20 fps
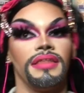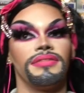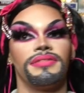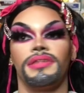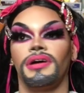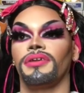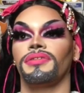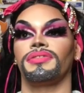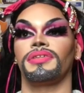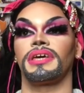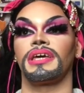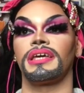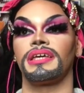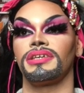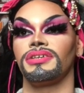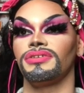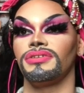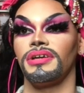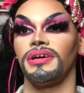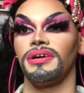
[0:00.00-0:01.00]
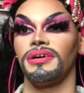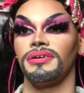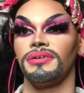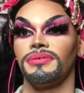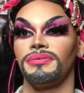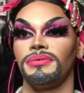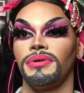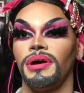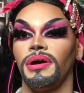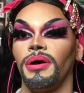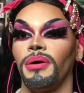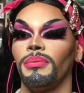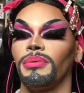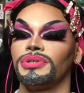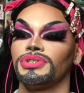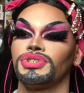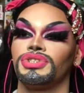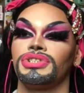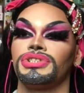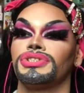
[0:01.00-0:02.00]
they'll think, you know, oh, well,
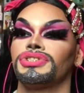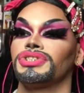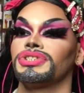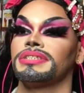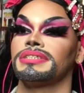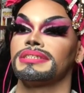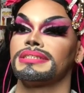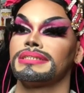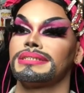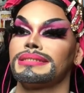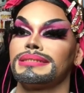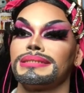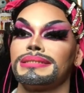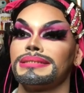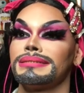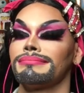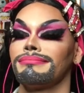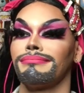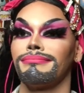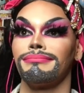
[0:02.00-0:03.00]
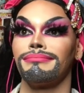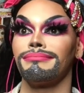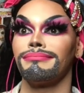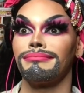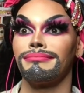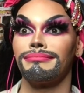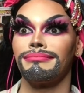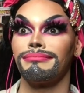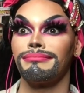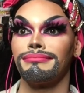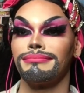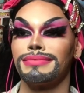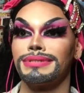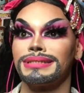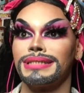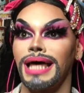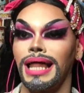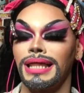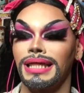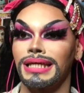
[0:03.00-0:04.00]
she's just
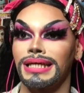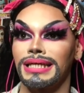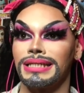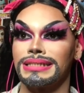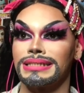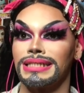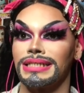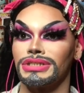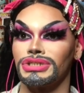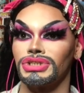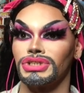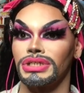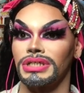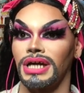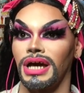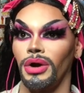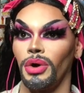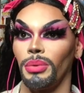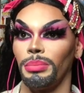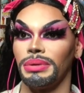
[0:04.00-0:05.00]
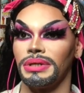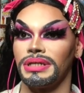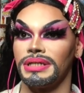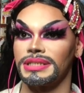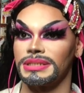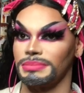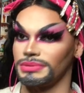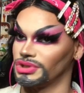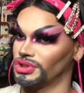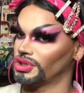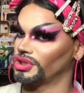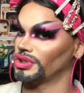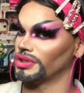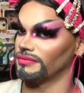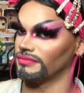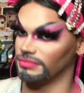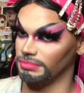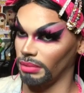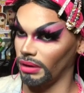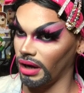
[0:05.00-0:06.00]
telling us that she got openness, but she could
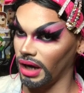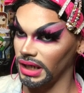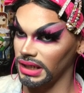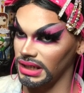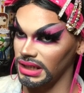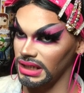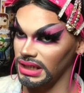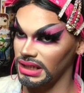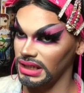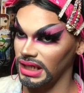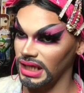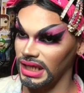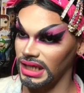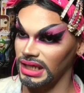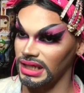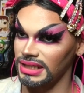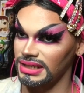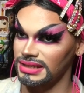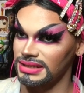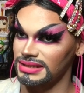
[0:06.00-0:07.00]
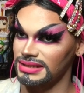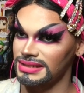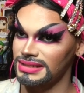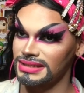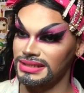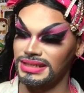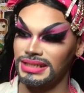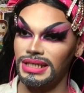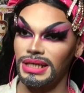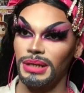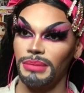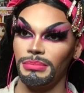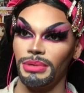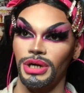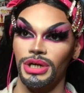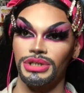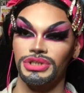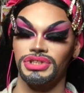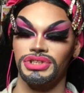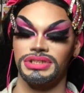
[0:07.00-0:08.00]
have bought it and
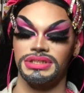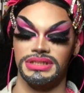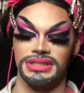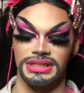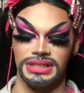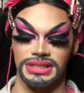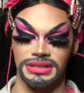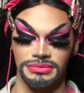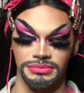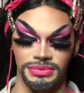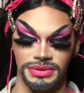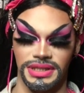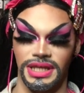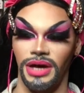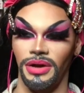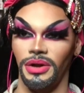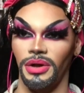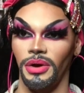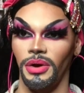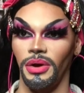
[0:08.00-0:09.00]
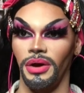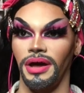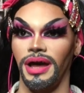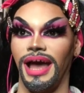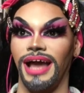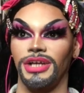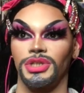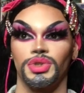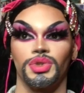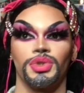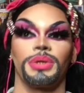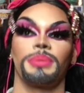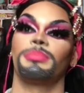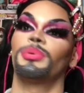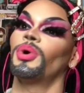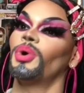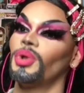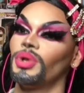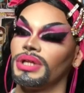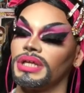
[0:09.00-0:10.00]
purchased it without actually
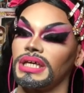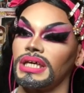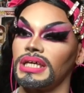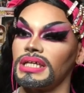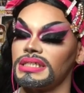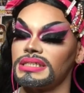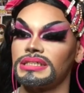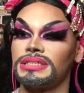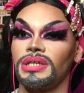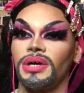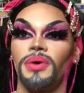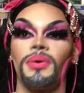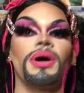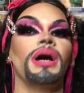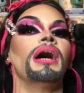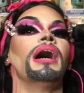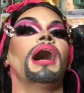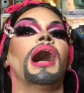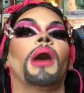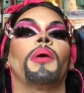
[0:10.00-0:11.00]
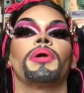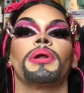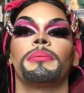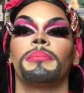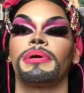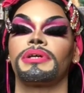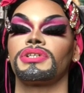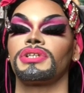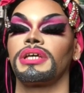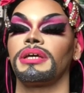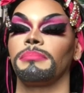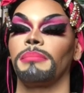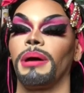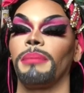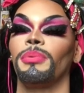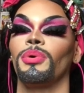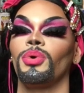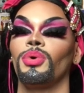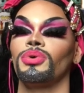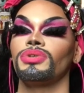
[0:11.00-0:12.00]
pulling it. So I want to make, get my
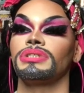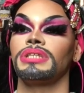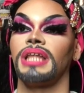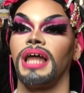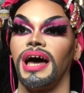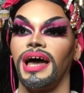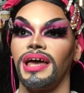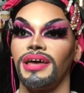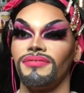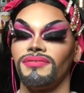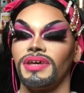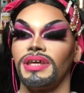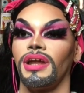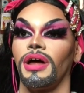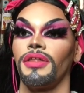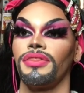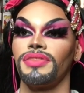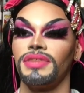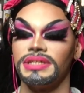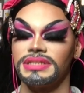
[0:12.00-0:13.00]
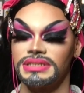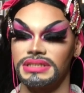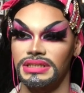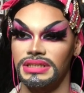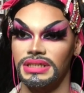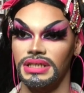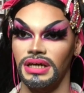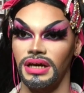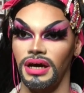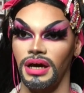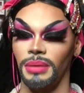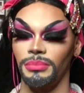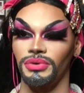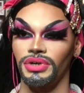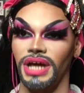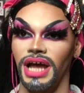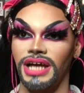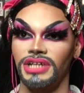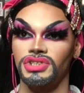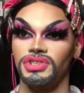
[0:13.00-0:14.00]
pulls live and authentic um,
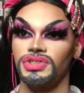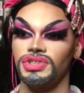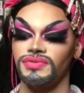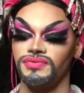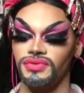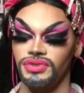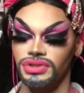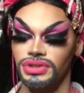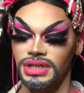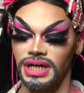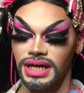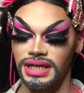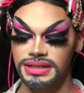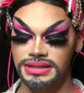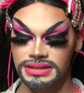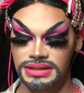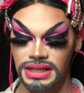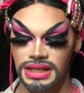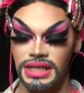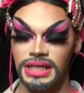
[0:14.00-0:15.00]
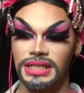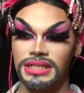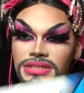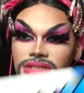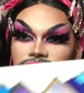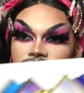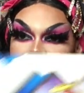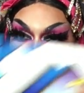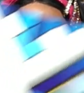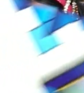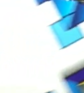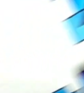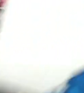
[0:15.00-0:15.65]
reactions for you guys. So this is the